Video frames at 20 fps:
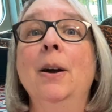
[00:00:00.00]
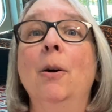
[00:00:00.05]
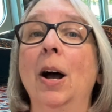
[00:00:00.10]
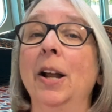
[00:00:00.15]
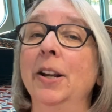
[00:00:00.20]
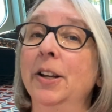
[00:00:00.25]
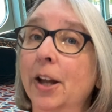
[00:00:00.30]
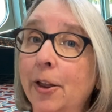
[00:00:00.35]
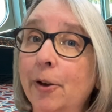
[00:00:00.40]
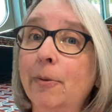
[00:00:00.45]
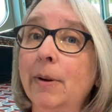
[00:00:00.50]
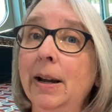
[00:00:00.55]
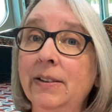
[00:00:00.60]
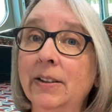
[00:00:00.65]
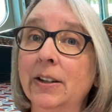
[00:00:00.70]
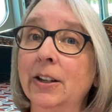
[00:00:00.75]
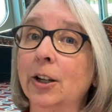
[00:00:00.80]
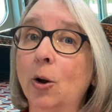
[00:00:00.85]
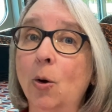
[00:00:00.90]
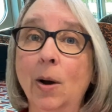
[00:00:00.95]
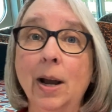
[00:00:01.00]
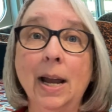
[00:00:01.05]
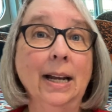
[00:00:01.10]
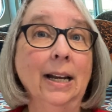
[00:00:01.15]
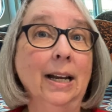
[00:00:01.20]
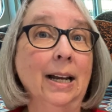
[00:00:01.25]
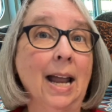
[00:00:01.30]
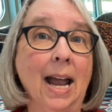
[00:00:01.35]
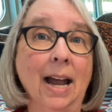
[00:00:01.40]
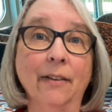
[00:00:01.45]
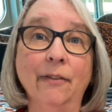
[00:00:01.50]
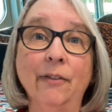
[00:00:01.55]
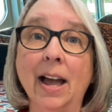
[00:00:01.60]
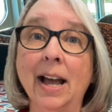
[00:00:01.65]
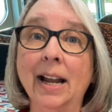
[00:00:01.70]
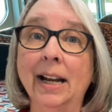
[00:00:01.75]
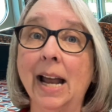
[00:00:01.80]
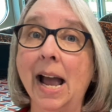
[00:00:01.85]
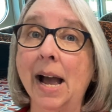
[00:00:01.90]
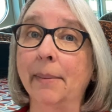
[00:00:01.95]
Another reason to go ahead and have
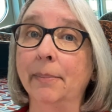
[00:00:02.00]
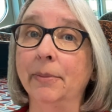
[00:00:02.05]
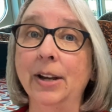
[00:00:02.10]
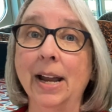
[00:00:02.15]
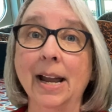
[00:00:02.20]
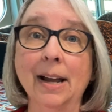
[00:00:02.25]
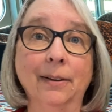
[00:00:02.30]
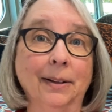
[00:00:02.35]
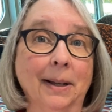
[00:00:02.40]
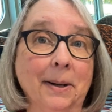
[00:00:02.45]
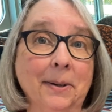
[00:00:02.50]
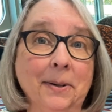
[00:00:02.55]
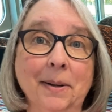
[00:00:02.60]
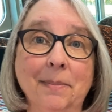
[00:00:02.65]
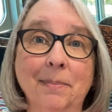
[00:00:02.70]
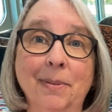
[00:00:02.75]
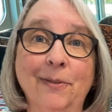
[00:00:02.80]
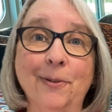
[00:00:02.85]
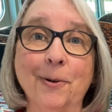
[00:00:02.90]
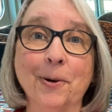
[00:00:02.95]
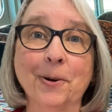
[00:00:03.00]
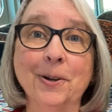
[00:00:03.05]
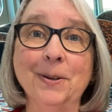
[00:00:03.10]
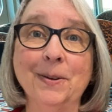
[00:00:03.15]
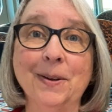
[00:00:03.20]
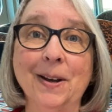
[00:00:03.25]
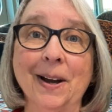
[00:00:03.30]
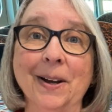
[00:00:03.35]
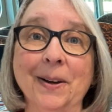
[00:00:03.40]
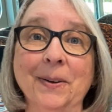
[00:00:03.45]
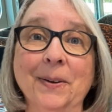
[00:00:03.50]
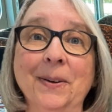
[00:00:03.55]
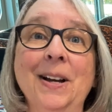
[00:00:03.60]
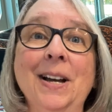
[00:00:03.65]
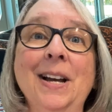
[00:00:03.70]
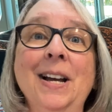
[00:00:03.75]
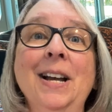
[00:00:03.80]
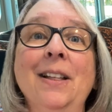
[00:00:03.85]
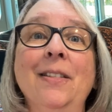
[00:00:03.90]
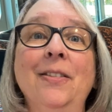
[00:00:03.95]
that app downloaded before you go.
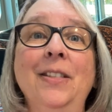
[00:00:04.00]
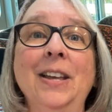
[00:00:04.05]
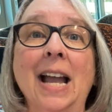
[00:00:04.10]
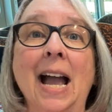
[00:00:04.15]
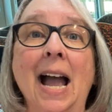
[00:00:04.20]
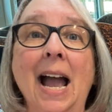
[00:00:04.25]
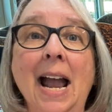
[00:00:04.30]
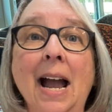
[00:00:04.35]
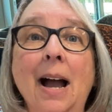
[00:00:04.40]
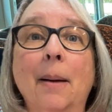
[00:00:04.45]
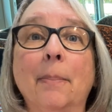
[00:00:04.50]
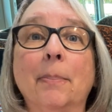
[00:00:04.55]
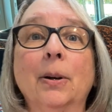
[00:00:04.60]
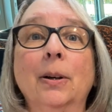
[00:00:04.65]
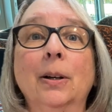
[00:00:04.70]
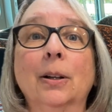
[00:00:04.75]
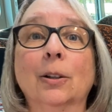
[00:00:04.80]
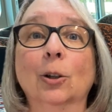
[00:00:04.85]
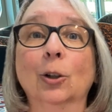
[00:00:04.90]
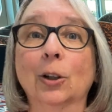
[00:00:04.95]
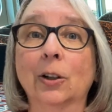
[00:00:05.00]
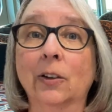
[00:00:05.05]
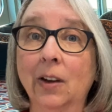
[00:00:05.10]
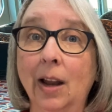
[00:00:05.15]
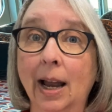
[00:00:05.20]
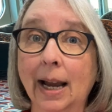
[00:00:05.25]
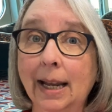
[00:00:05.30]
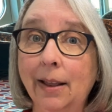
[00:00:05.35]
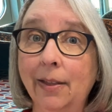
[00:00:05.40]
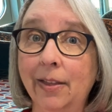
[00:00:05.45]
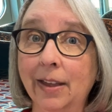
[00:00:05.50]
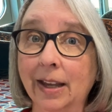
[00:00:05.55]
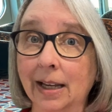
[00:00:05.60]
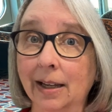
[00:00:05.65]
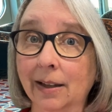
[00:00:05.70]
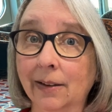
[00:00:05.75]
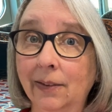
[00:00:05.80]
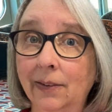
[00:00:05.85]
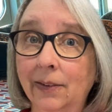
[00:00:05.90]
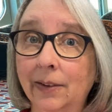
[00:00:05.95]
The app looks like
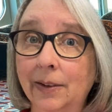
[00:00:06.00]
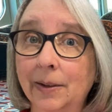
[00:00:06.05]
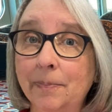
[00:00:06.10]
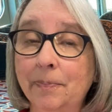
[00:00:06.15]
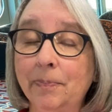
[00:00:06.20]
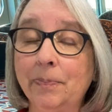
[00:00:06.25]
this.